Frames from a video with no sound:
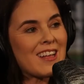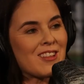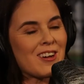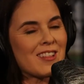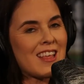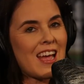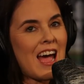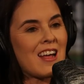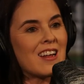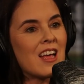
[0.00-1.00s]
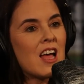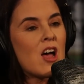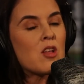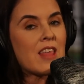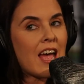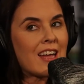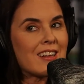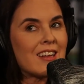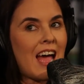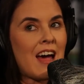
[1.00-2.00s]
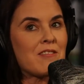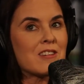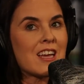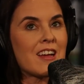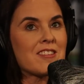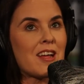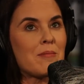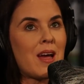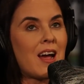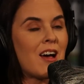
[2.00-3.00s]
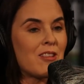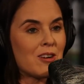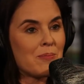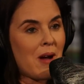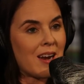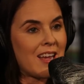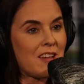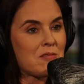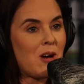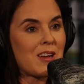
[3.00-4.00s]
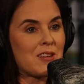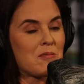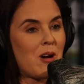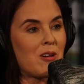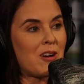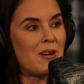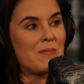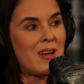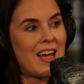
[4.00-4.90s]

they you have a pair. They advertise on my other podcast, Walk-ins Welcome,